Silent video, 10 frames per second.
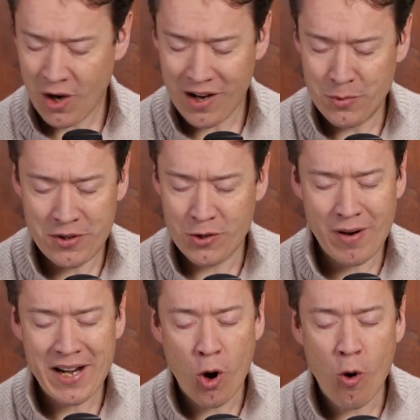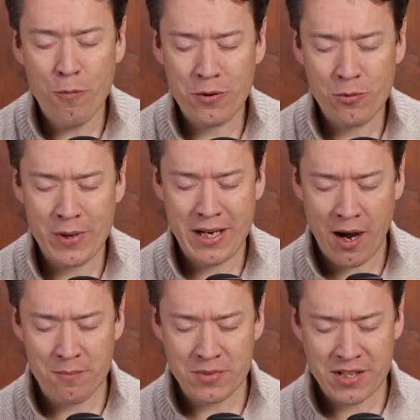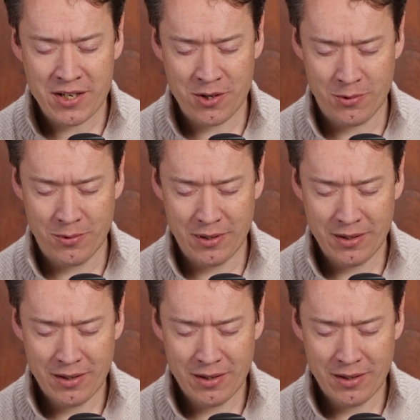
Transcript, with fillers: God, with great hope, we come to you,